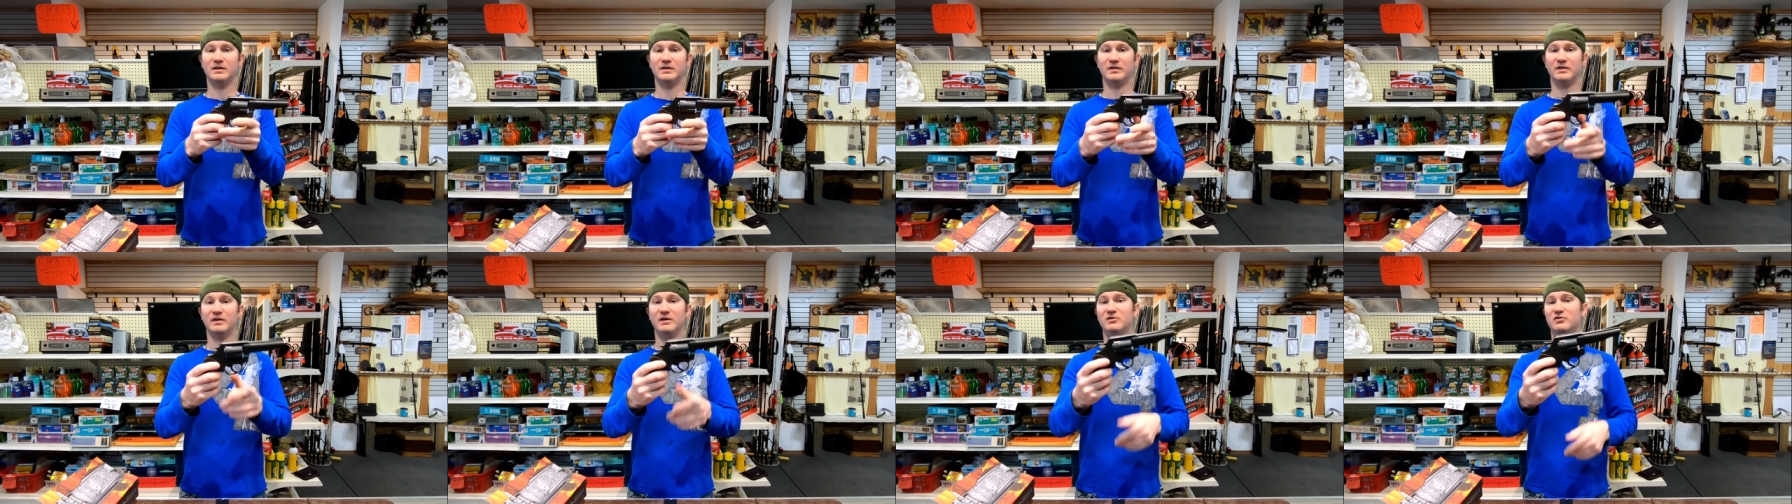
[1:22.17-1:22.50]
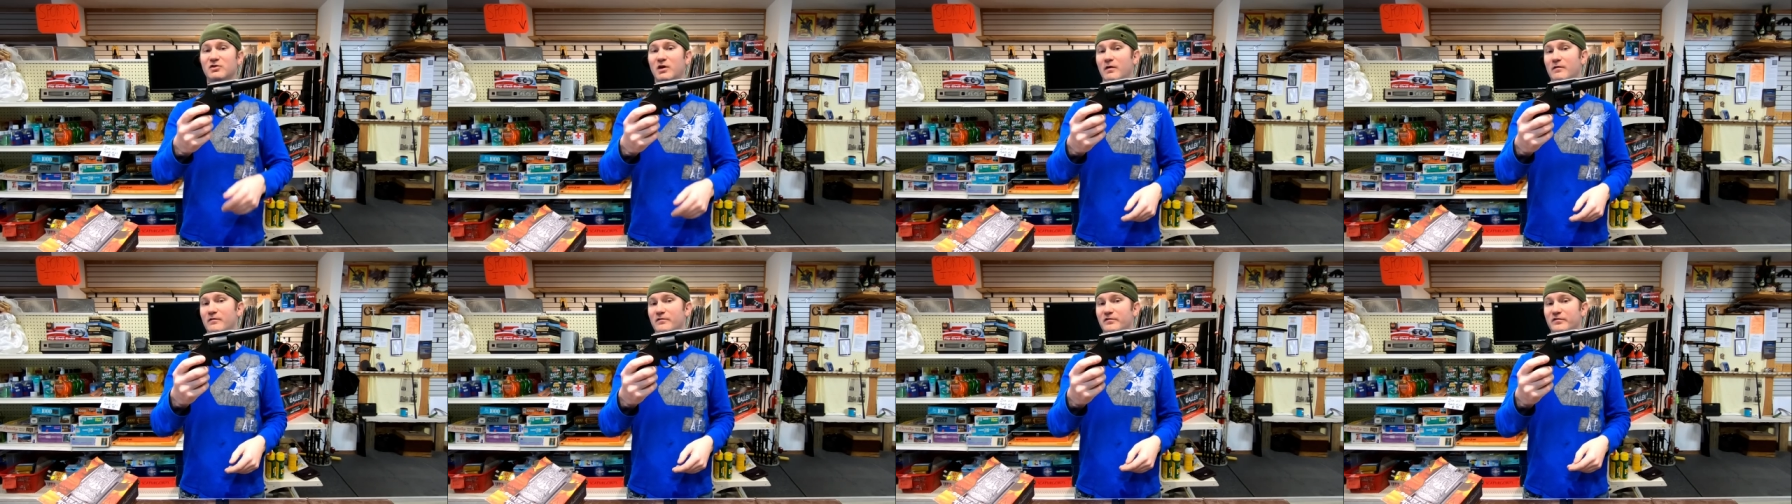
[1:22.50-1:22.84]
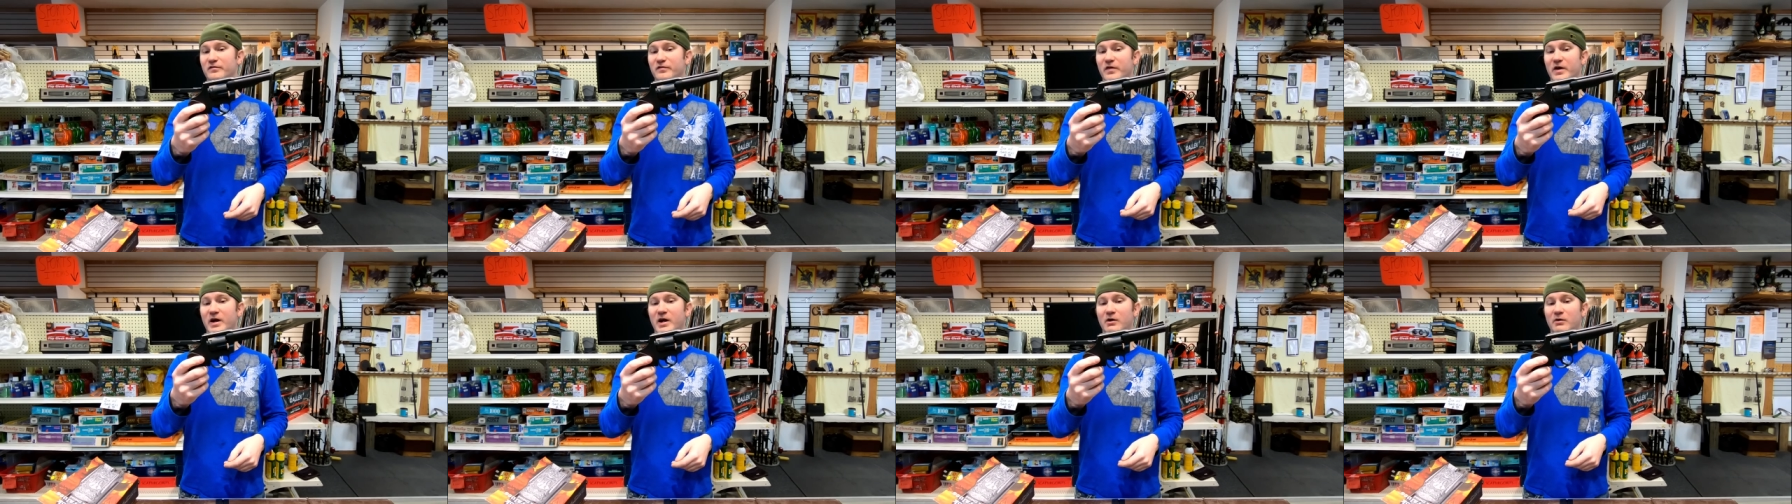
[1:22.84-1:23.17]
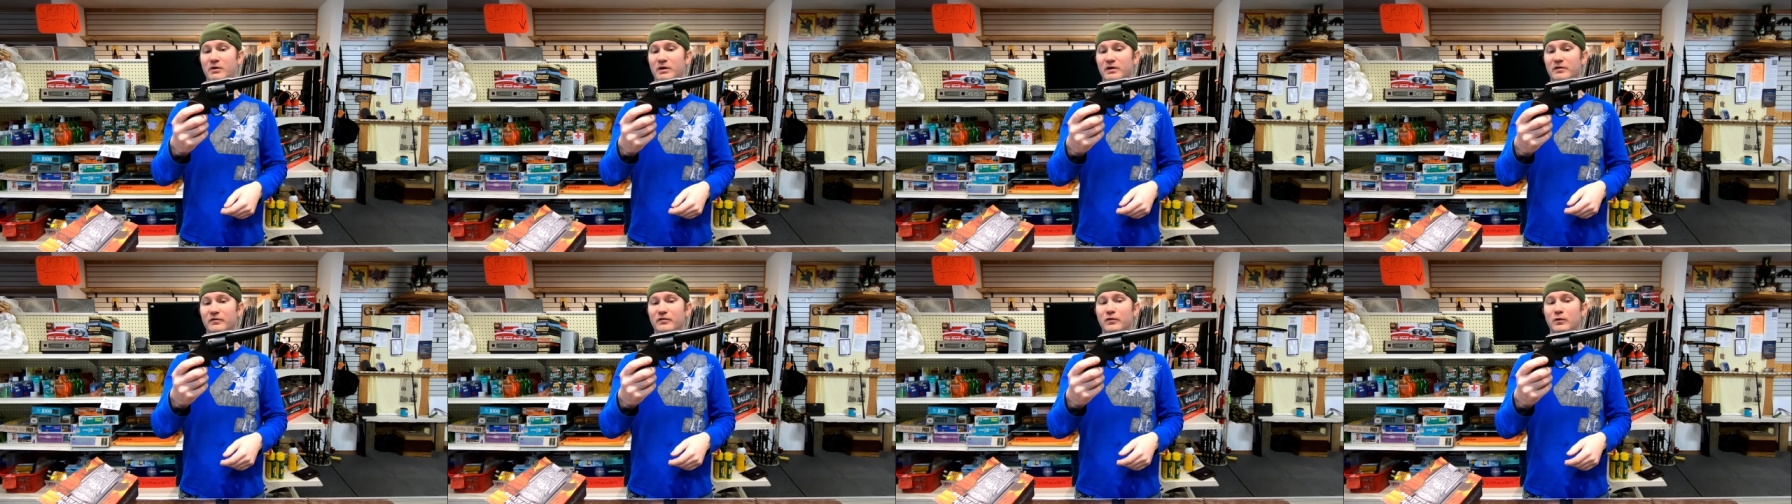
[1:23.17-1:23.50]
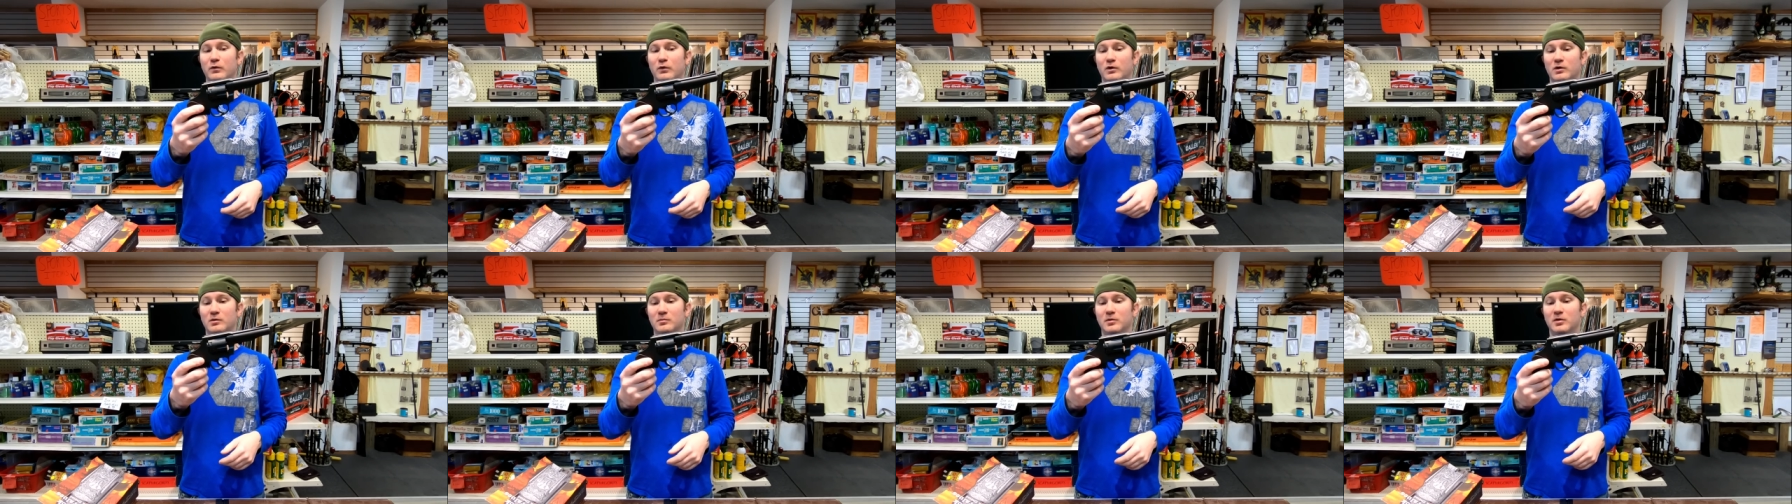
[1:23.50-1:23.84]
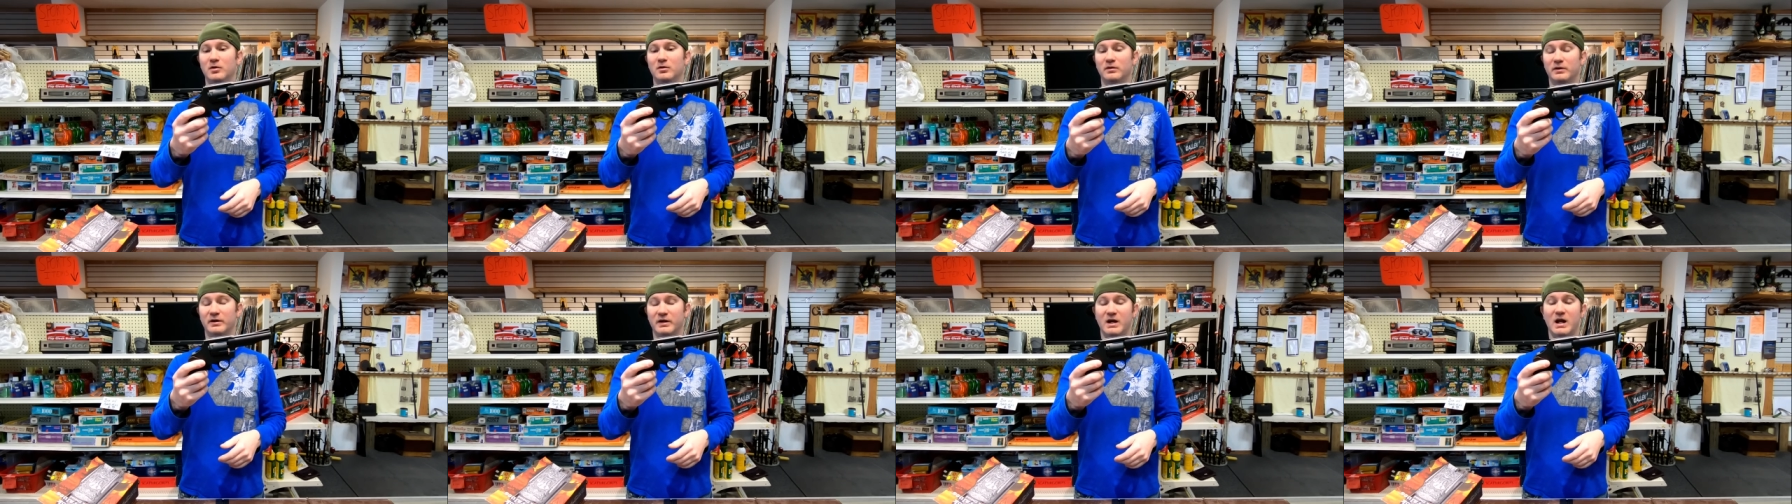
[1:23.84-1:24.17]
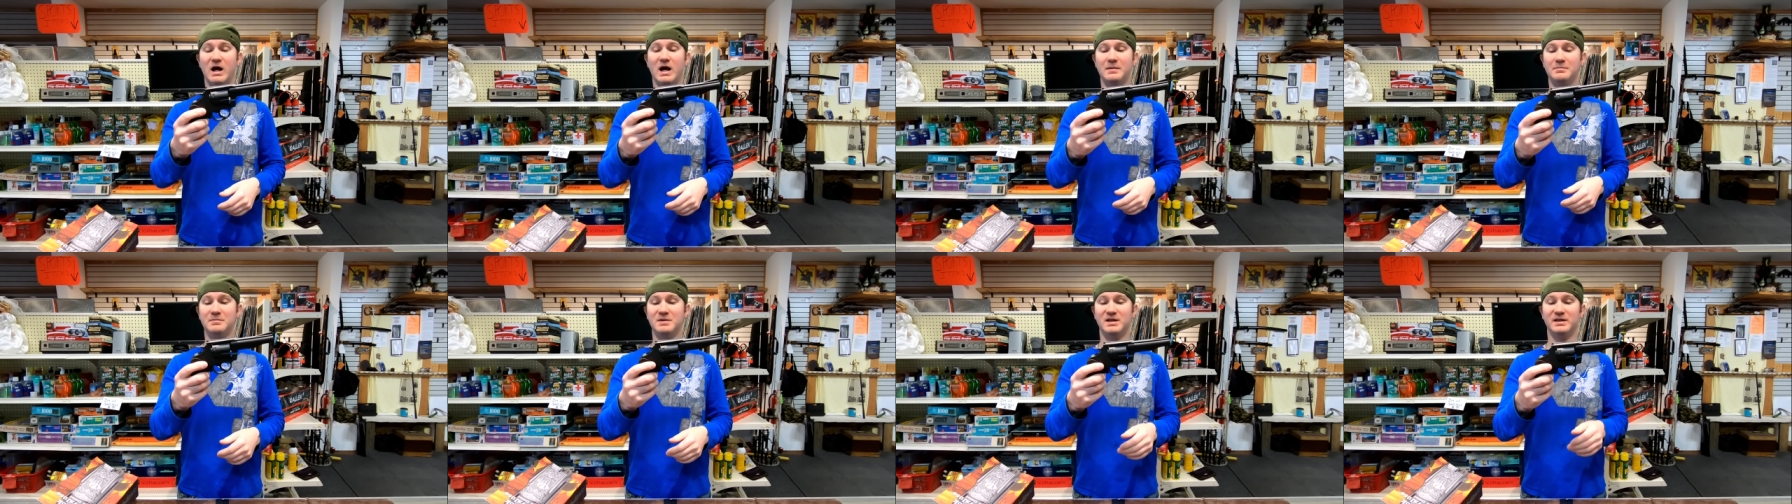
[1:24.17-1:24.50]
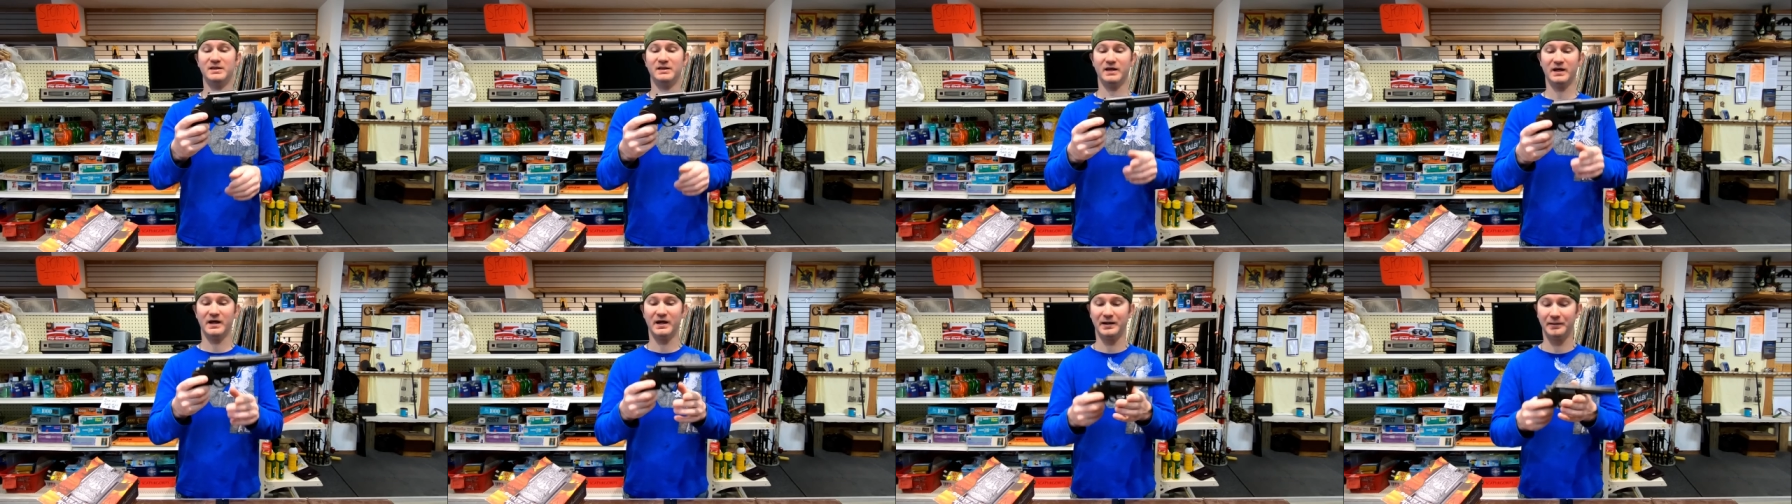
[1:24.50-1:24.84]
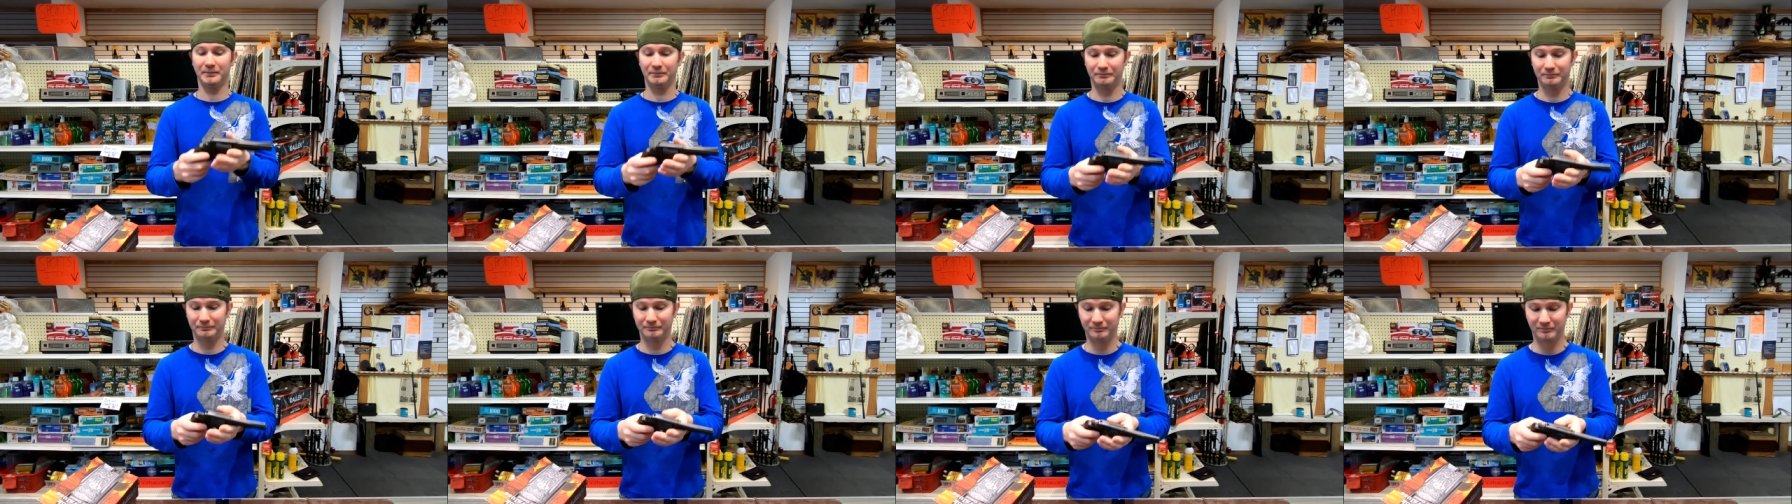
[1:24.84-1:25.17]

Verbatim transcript: these are very affordable, and I mean that.